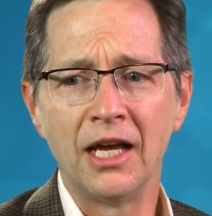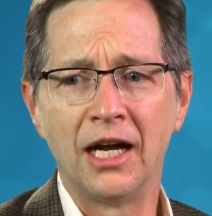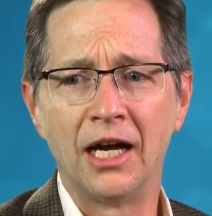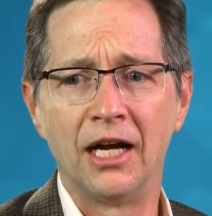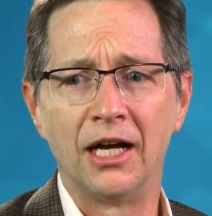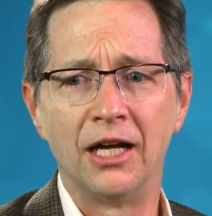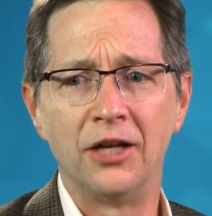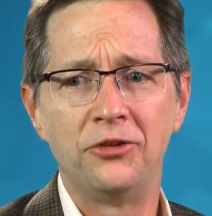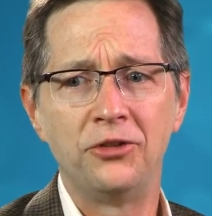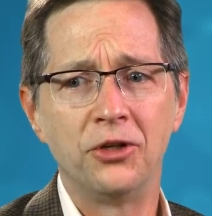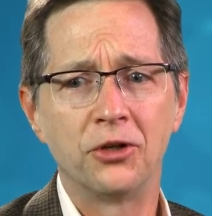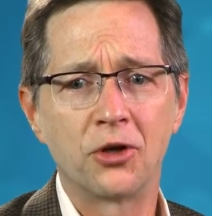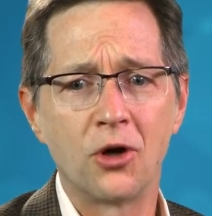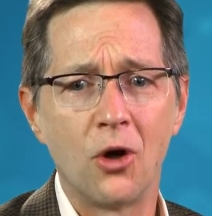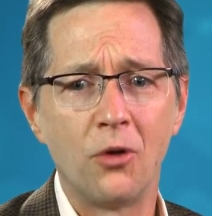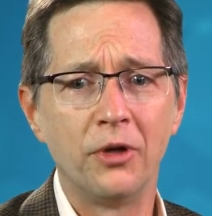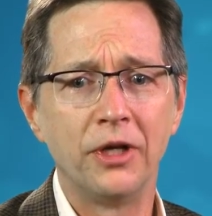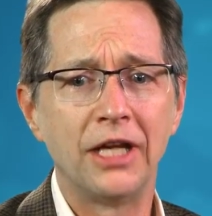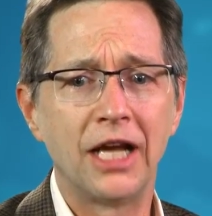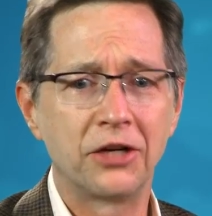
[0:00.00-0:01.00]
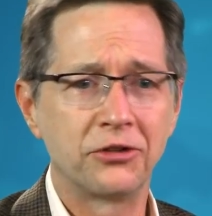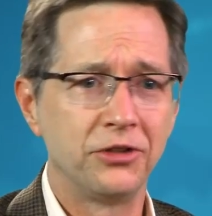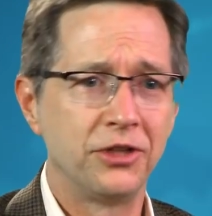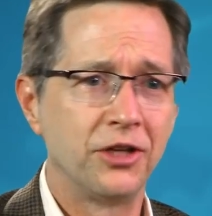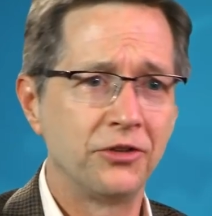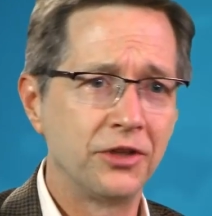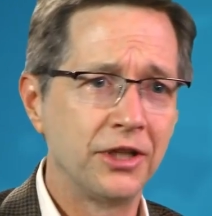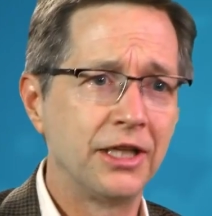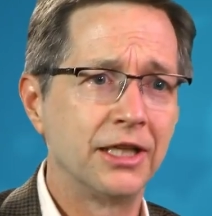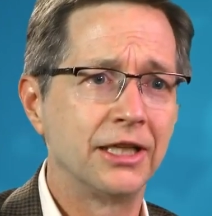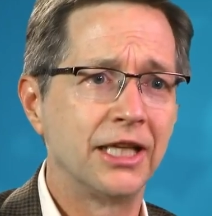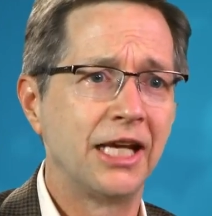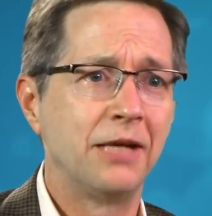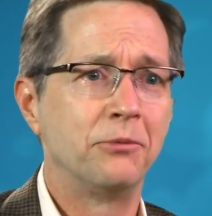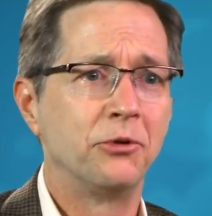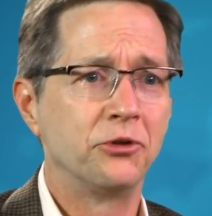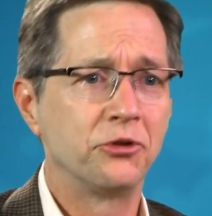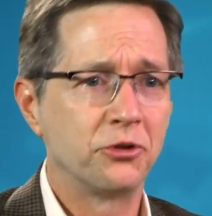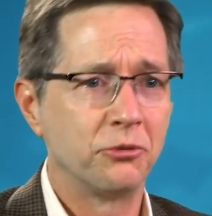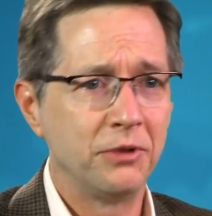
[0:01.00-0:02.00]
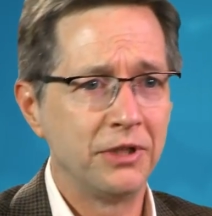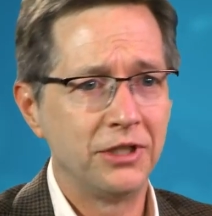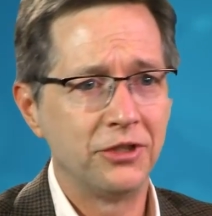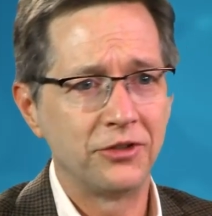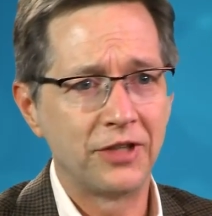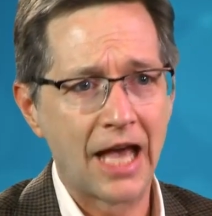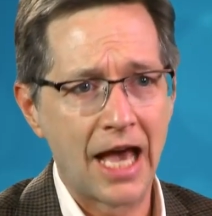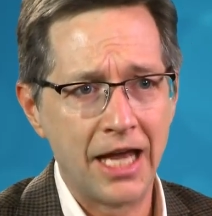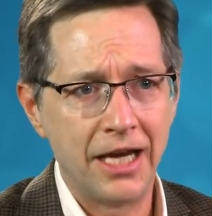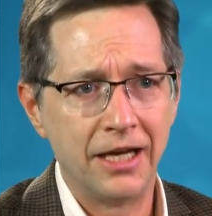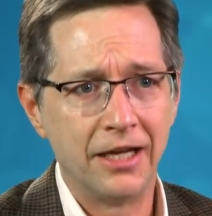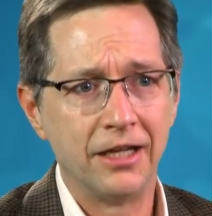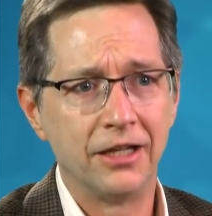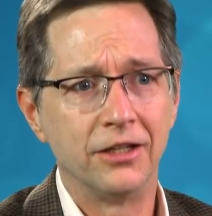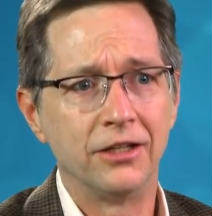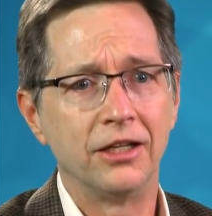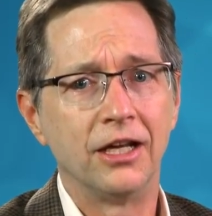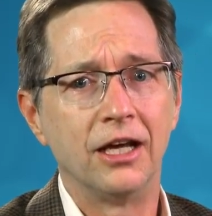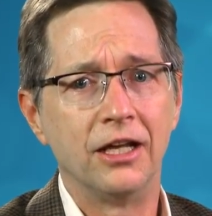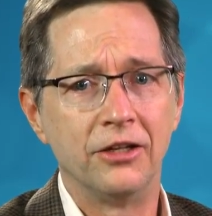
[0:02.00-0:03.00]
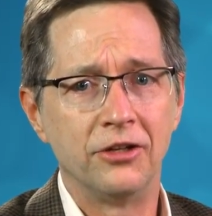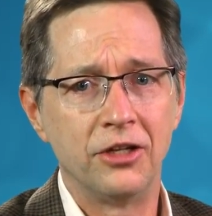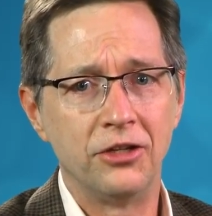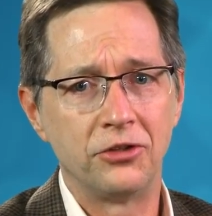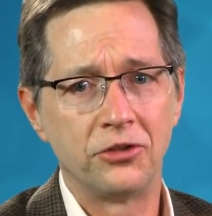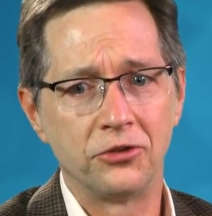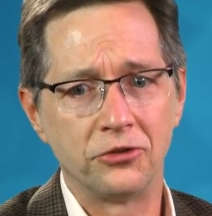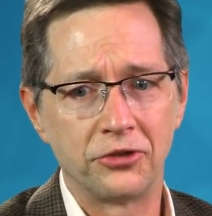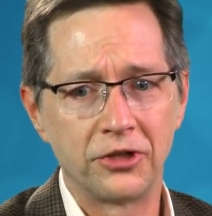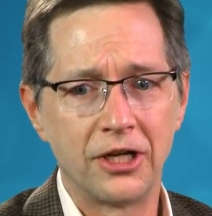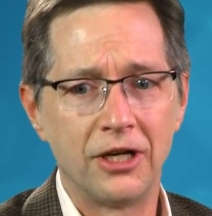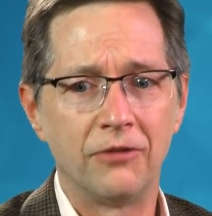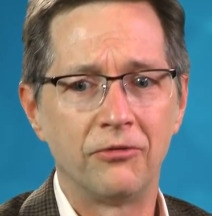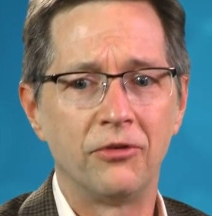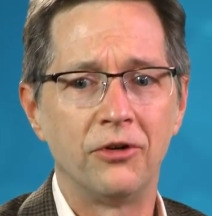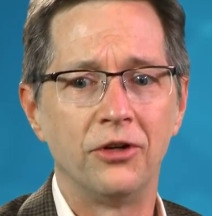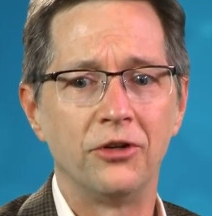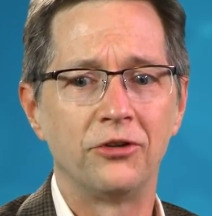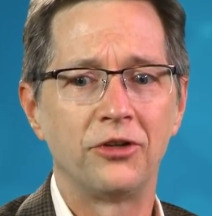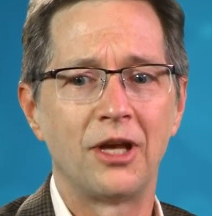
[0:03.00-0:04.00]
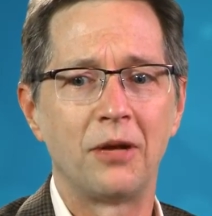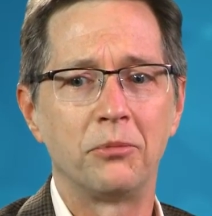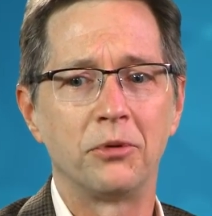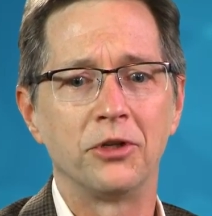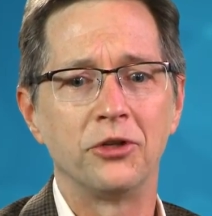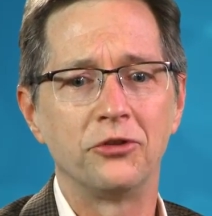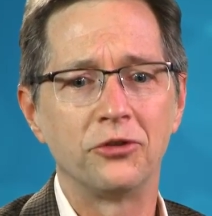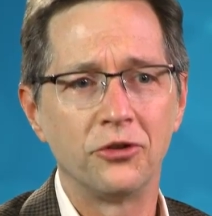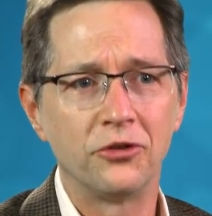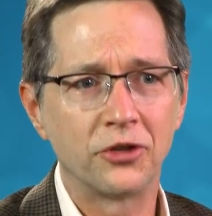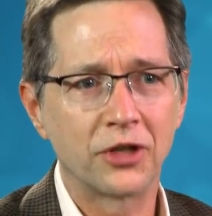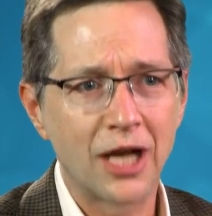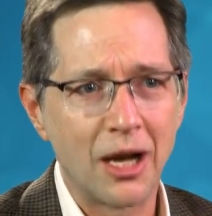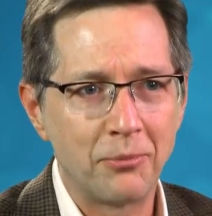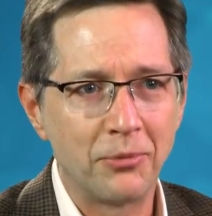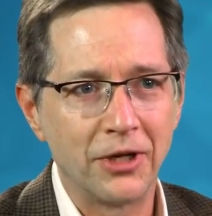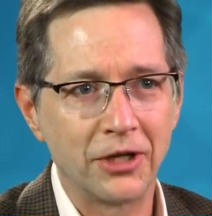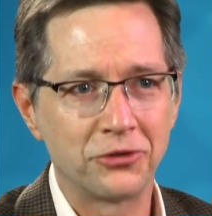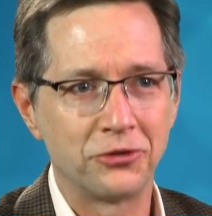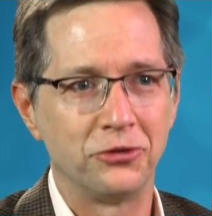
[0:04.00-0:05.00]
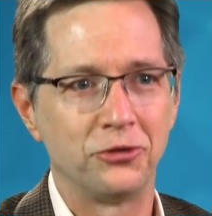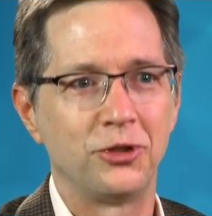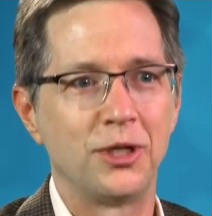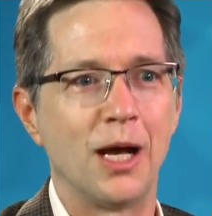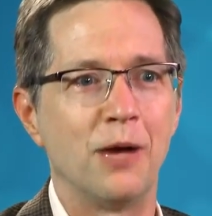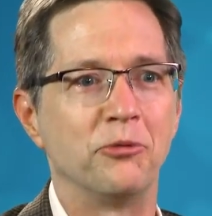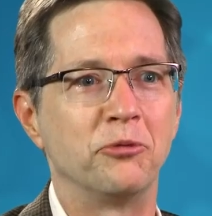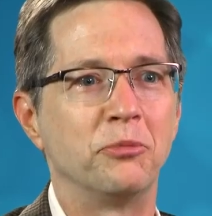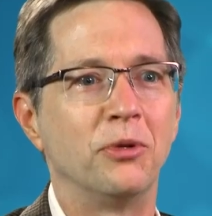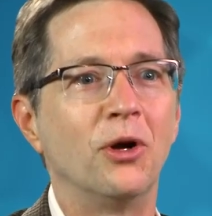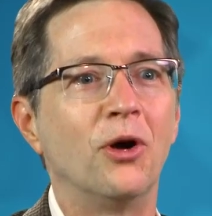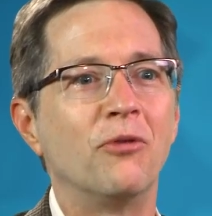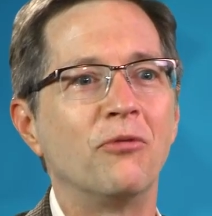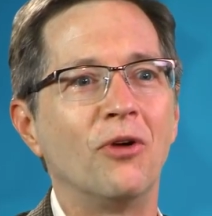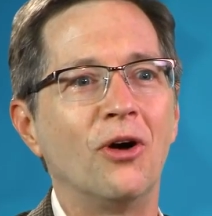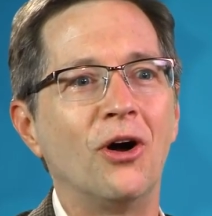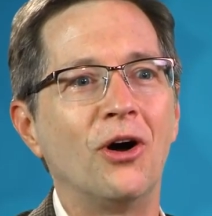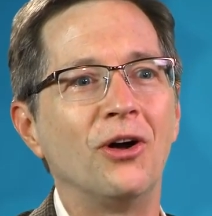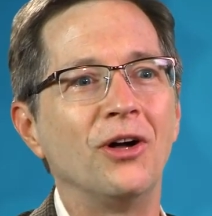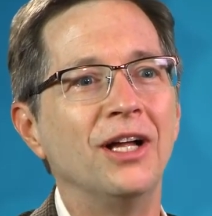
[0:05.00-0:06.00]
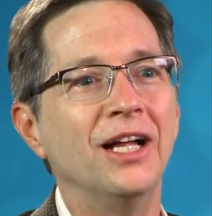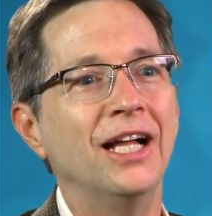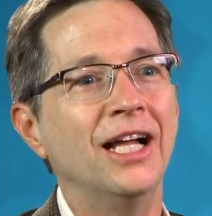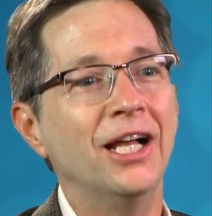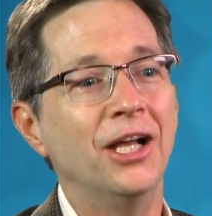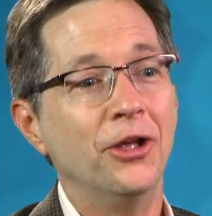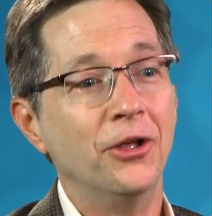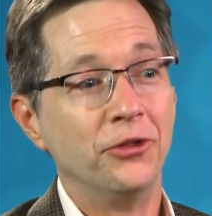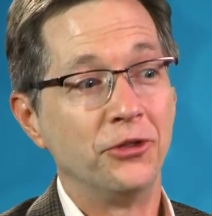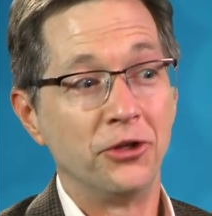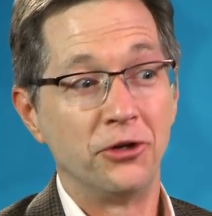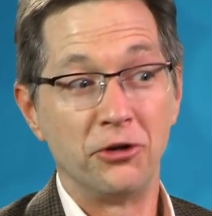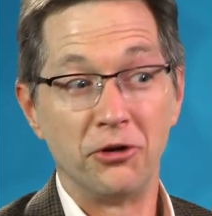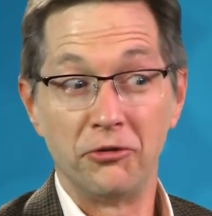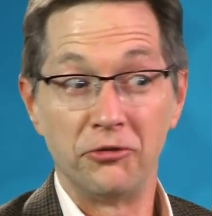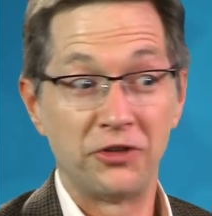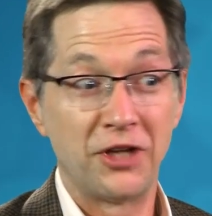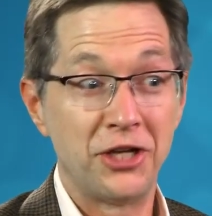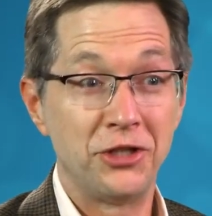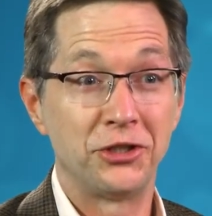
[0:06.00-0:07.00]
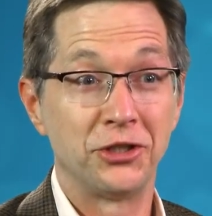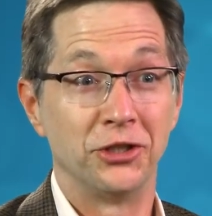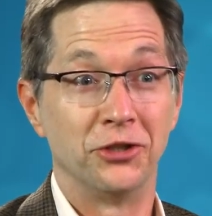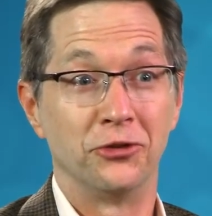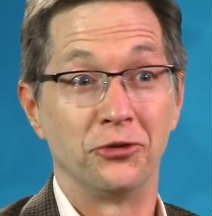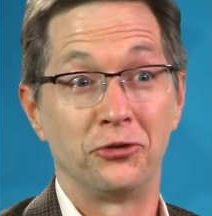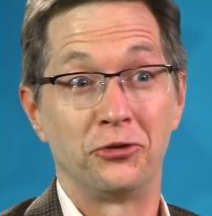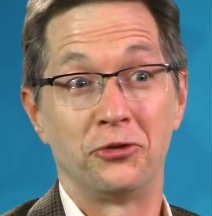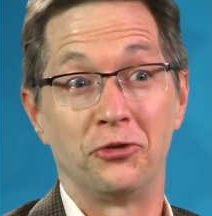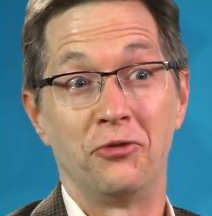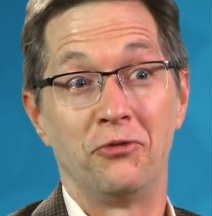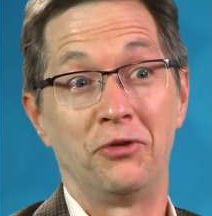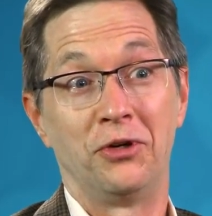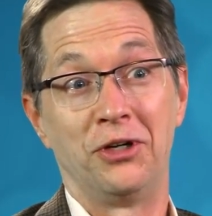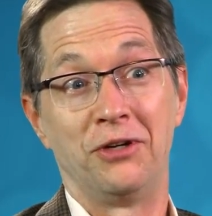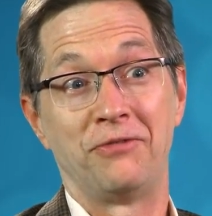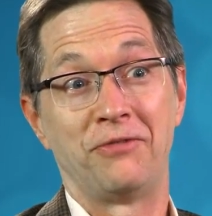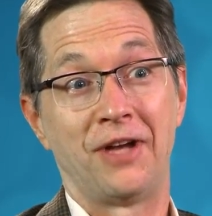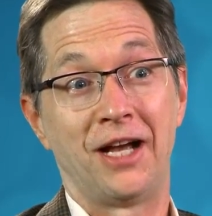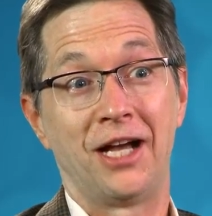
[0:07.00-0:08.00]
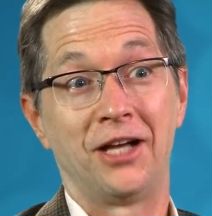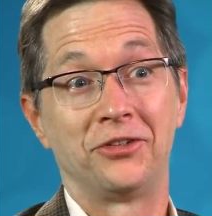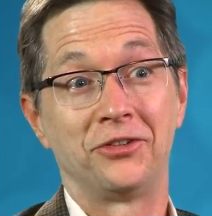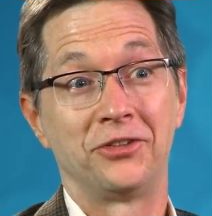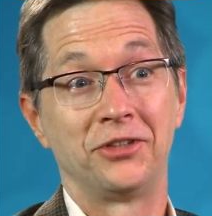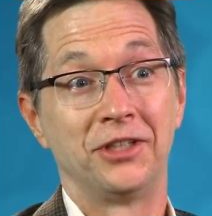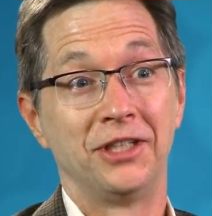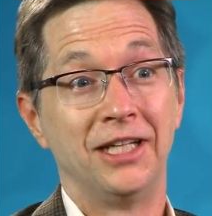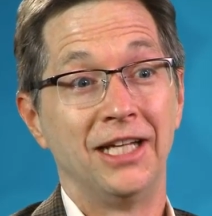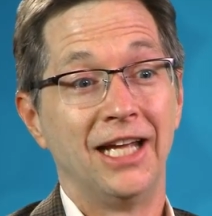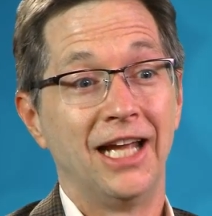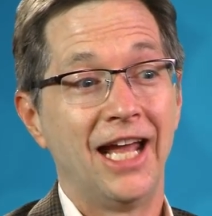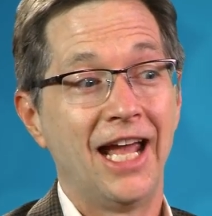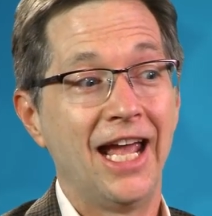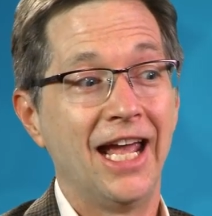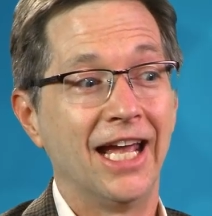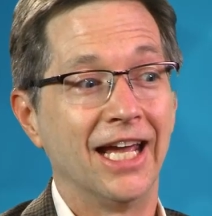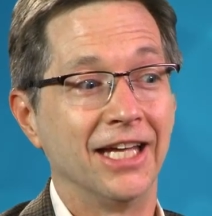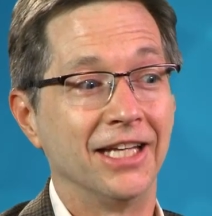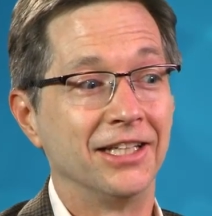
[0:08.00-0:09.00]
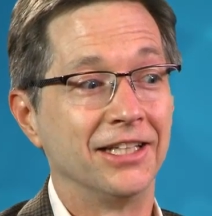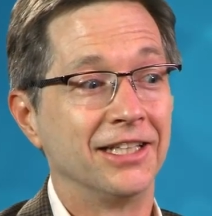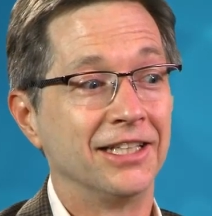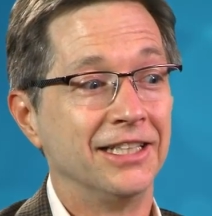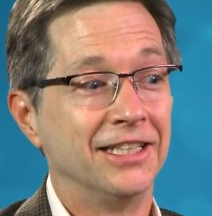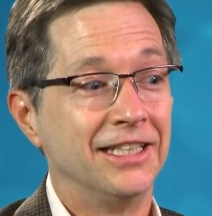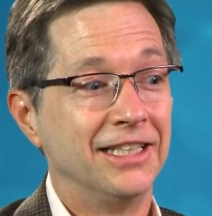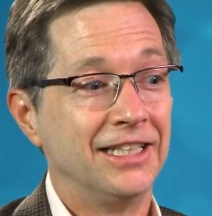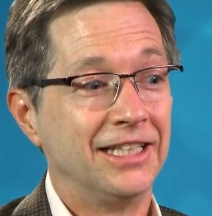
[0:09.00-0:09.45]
Acetylcholine actually doesn't get labeled, so we just added in an internal standard for it separately. So there's a couple extra steps, but overall, the derivatization is very fast. And